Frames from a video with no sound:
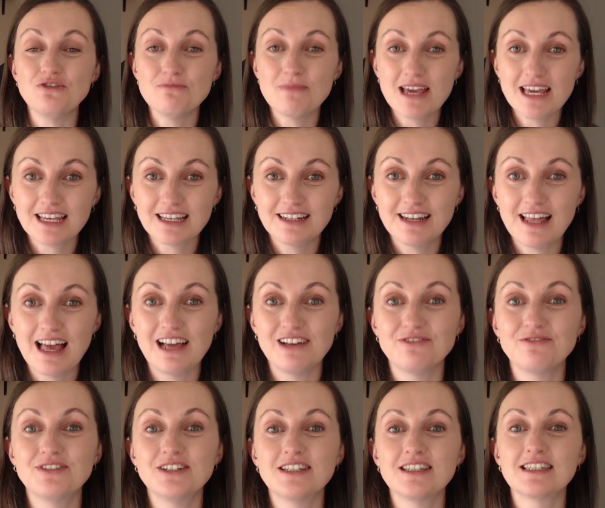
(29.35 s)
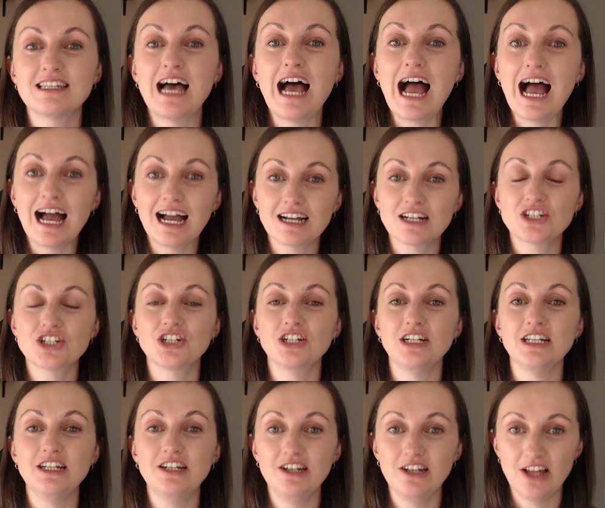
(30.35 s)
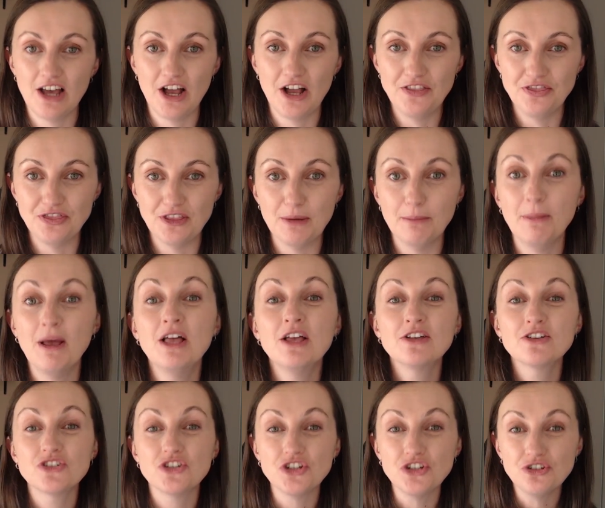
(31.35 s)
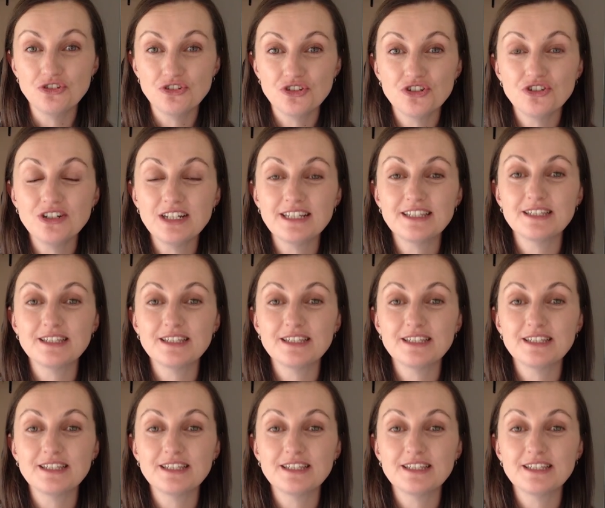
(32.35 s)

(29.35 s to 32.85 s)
make an effort to actually learn them. So you do need